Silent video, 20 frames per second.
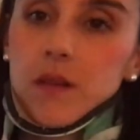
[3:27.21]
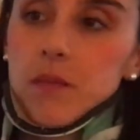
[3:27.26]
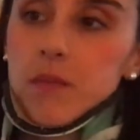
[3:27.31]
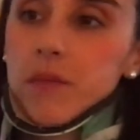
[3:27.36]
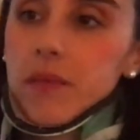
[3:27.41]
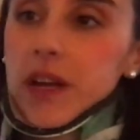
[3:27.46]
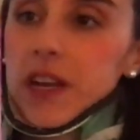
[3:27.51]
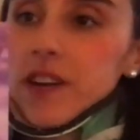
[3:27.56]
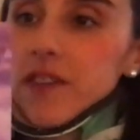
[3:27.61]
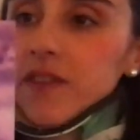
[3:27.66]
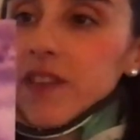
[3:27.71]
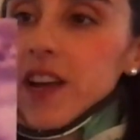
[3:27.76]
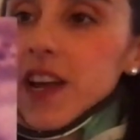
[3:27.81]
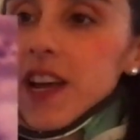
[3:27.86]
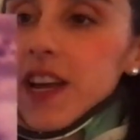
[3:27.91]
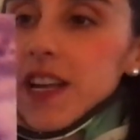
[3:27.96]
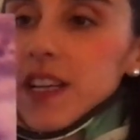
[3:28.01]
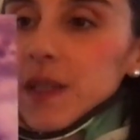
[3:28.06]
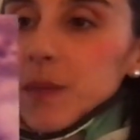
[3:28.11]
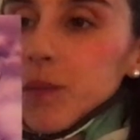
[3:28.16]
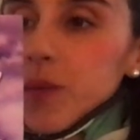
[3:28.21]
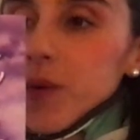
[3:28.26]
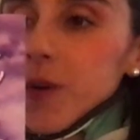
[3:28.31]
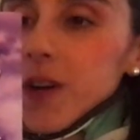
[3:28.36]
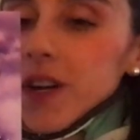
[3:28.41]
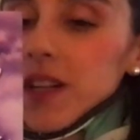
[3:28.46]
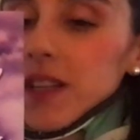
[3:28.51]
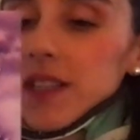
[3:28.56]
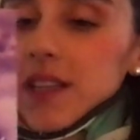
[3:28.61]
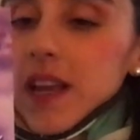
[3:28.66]
Butterflies,
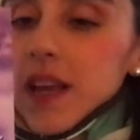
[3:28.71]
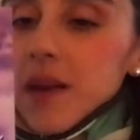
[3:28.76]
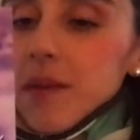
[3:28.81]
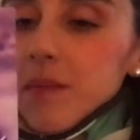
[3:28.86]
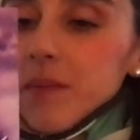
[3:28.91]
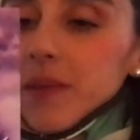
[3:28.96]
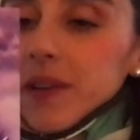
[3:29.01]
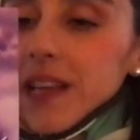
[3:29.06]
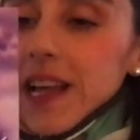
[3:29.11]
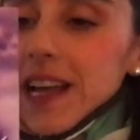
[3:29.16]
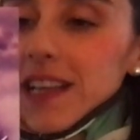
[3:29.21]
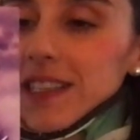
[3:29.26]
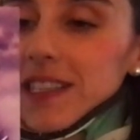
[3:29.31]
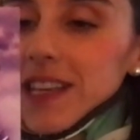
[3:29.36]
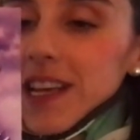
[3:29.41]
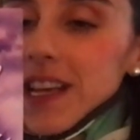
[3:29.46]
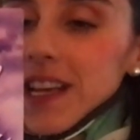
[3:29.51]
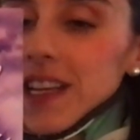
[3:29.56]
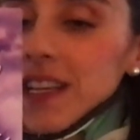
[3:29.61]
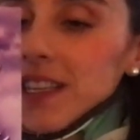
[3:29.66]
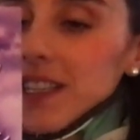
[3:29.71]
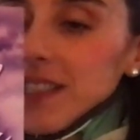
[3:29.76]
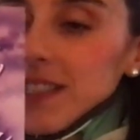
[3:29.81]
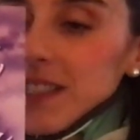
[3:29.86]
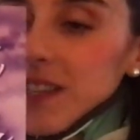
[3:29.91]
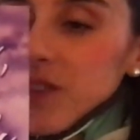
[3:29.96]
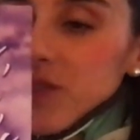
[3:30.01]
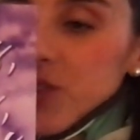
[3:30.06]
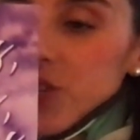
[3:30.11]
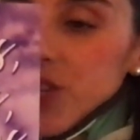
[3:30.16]
boards, and blessings.
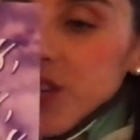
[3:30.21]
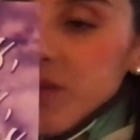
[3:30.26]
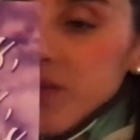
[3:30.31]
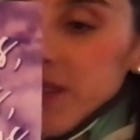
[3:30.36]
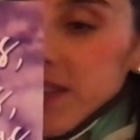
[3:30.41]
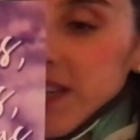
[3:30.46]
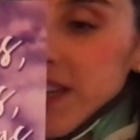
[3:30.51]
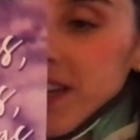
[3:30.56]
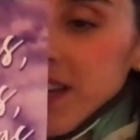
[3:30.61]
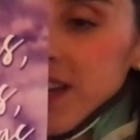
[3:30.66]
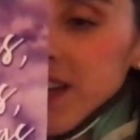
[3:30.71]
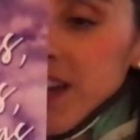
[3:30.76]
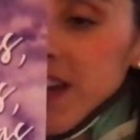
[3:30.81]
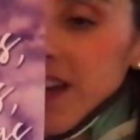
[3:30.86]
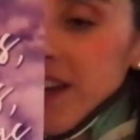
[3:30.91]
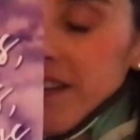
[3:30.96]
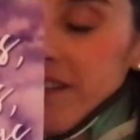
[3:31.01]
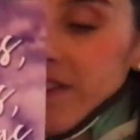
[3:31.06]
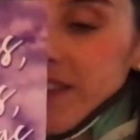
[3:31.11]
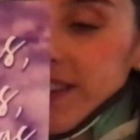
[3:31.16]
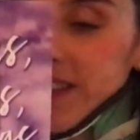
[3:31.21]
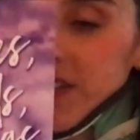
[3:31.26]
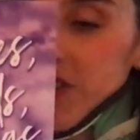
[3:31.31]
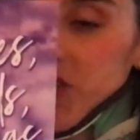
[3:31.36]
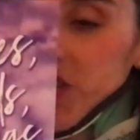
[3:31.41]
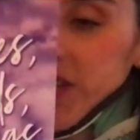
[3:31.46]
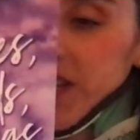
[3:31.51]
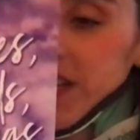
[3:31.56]
So she was a physician